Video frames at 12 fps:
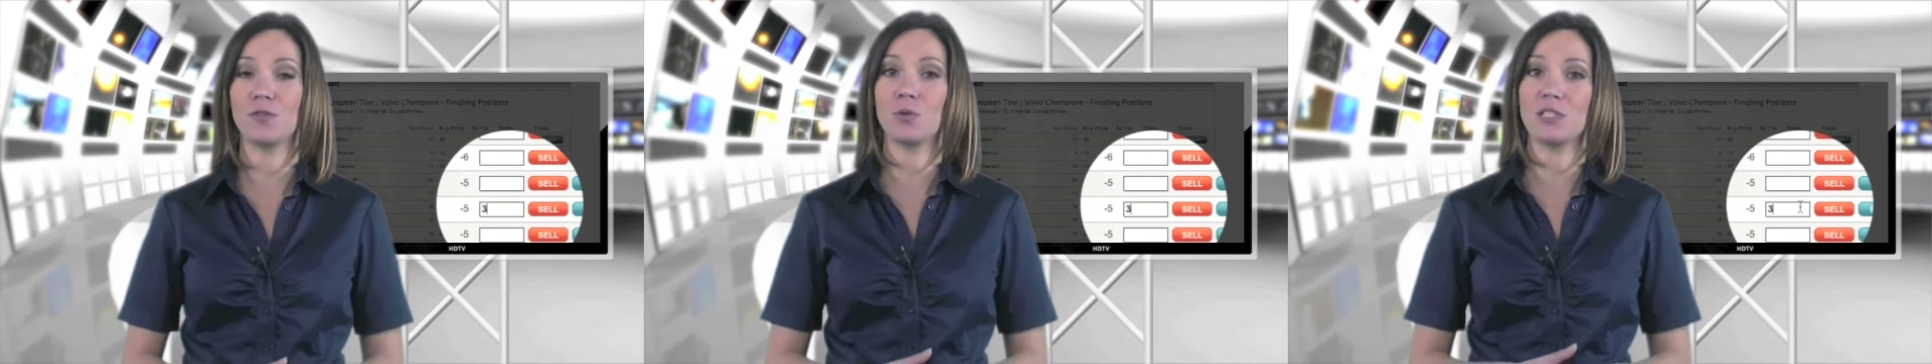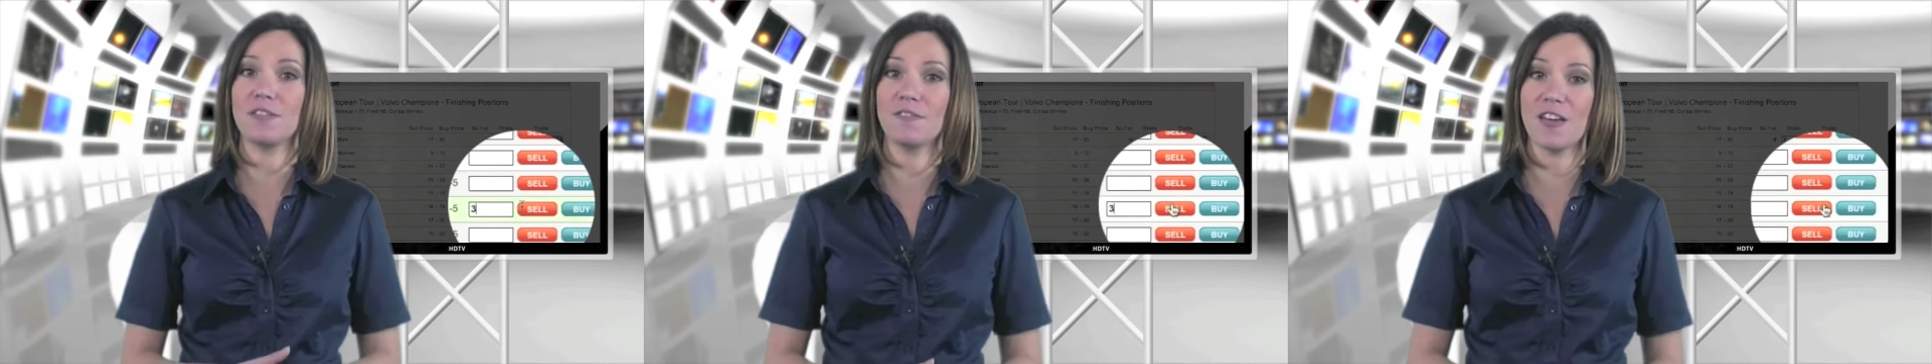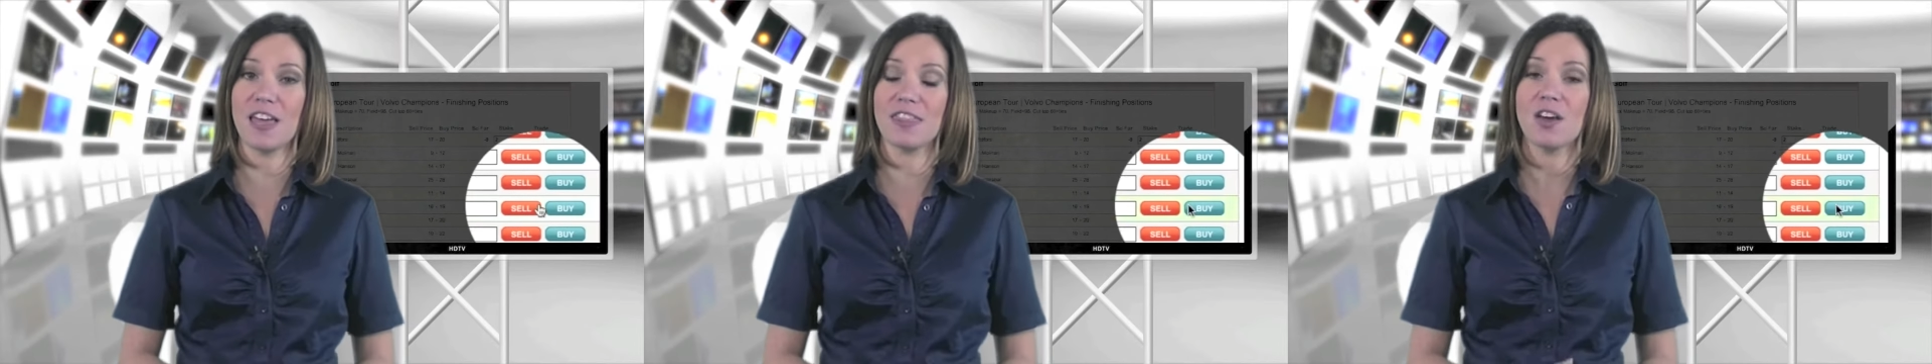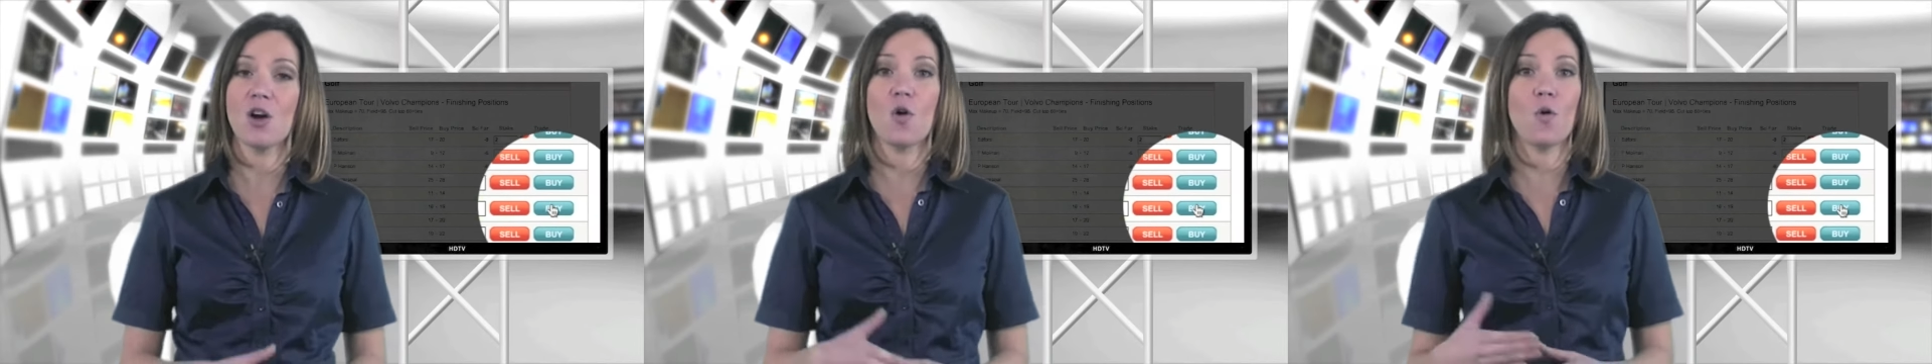
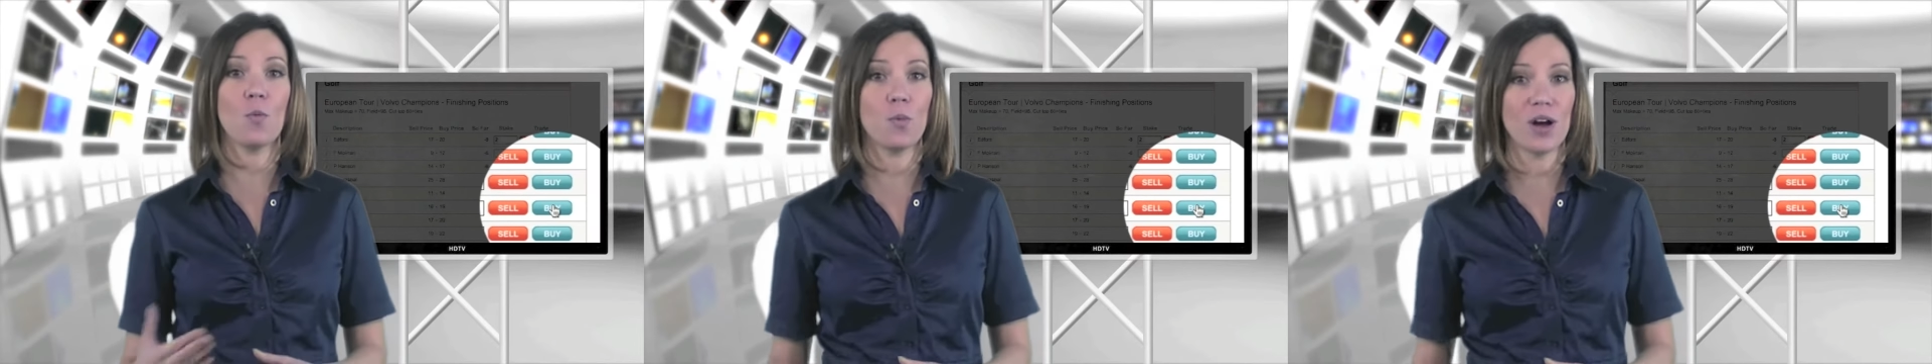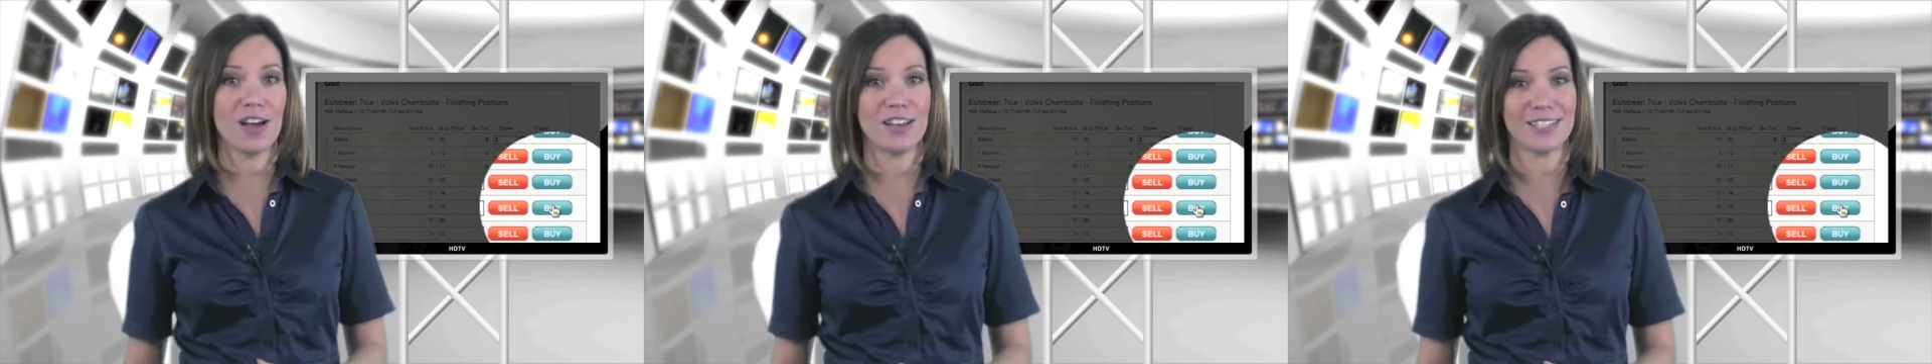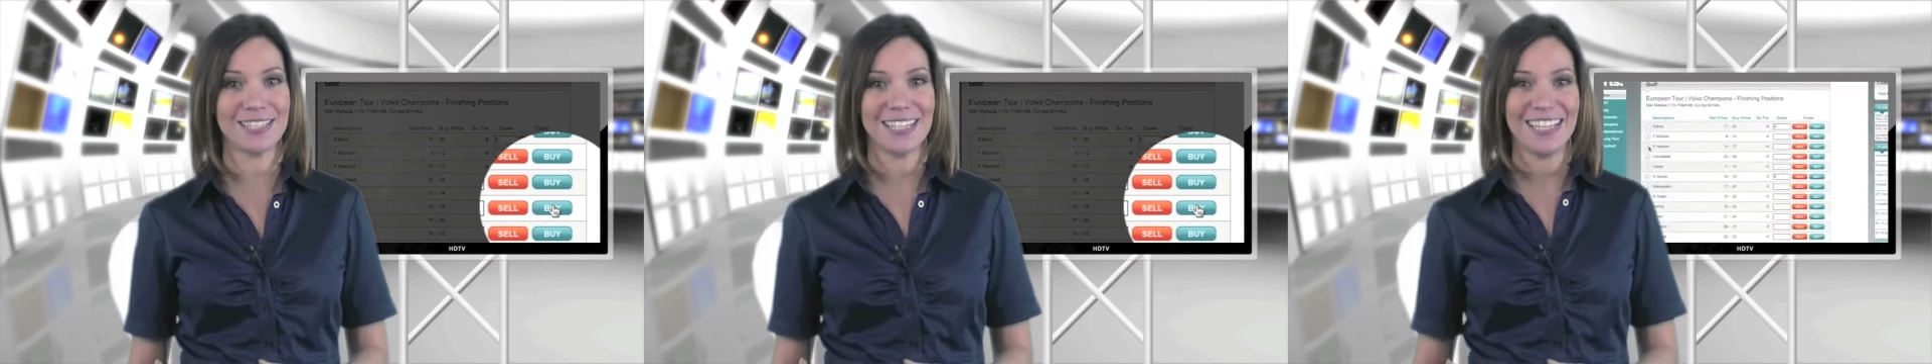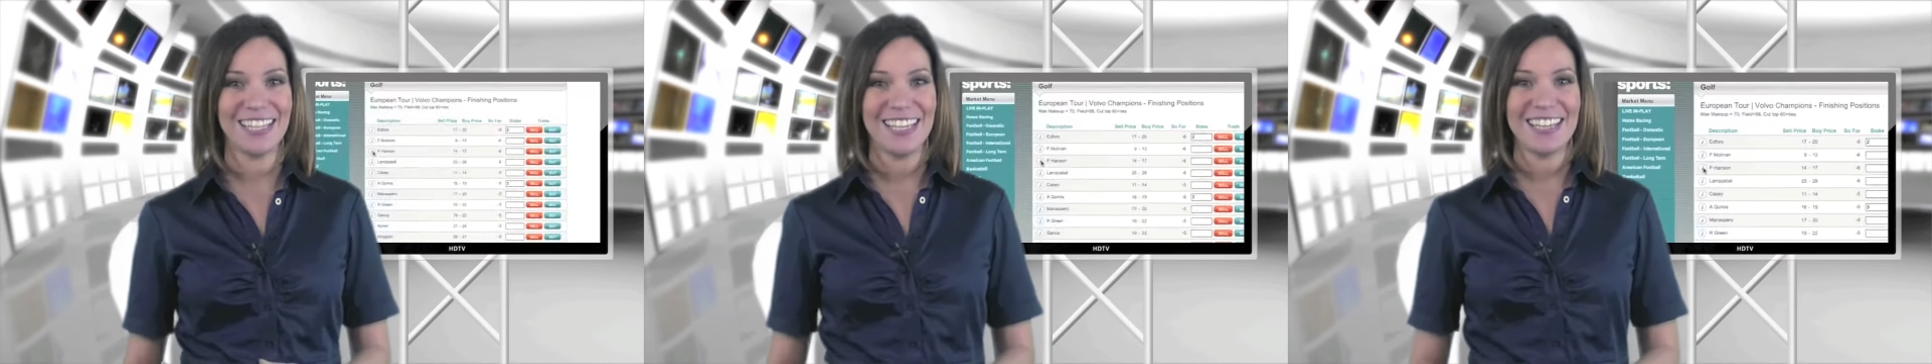45th or worse.
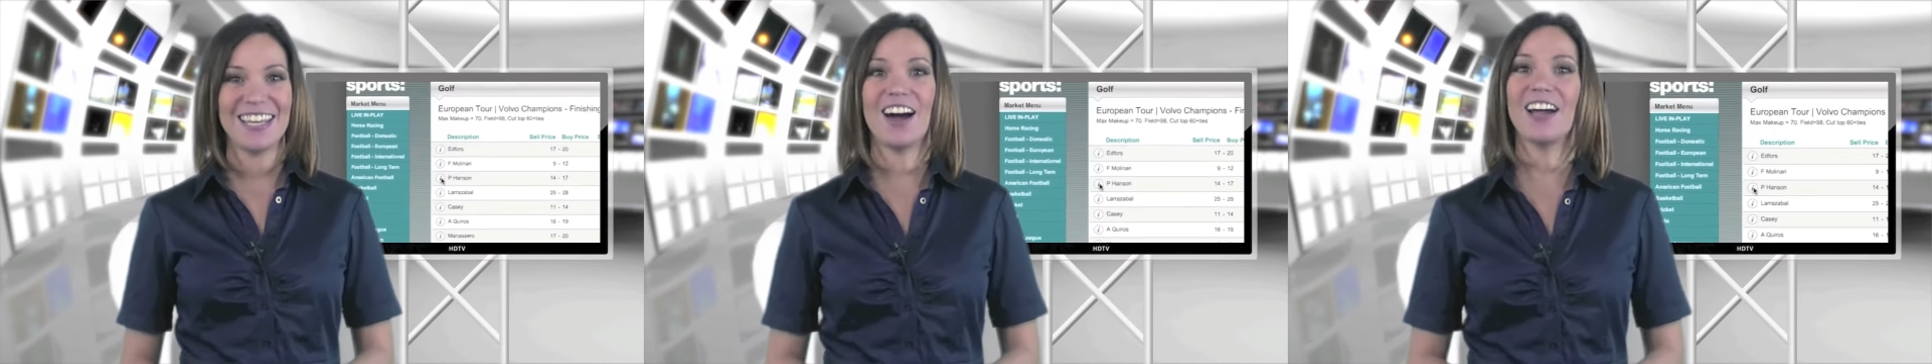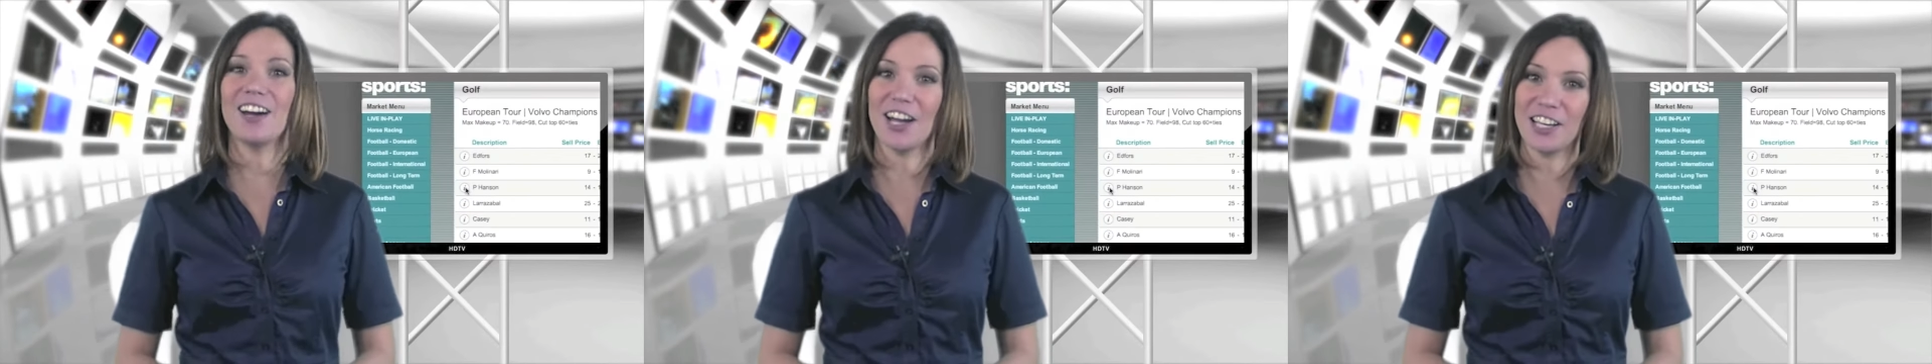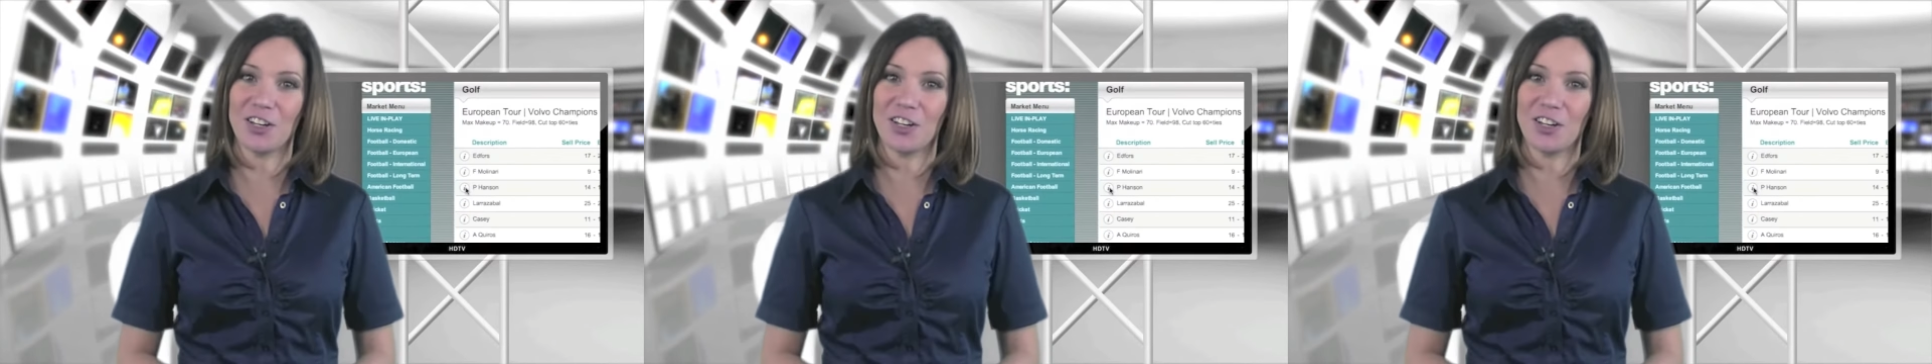The eye